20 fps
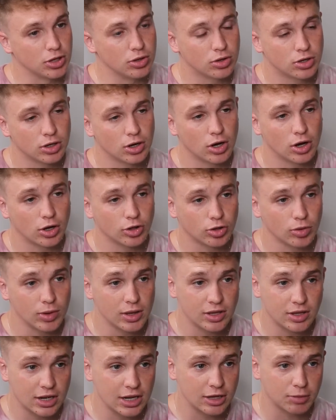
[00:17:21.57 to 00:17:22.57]
you could argue
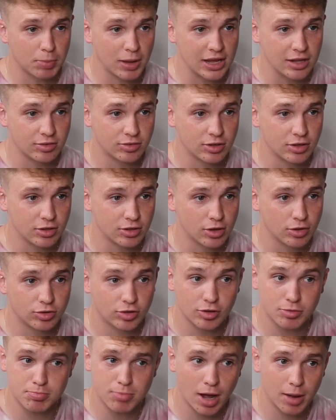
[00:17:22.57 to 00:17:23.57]
he
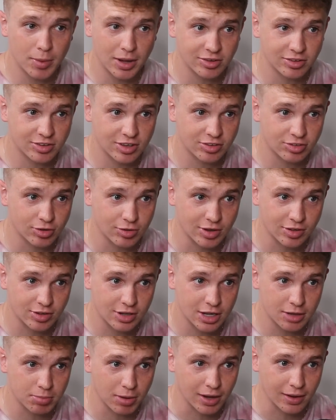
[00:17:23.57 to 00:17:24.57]
uses mum and sister as
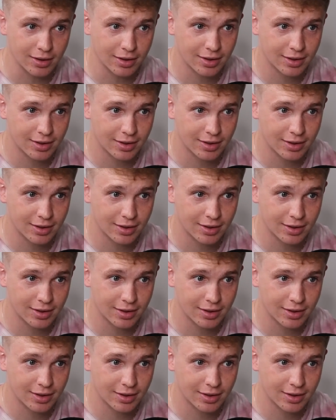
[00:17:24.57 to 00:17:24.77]
clickbait.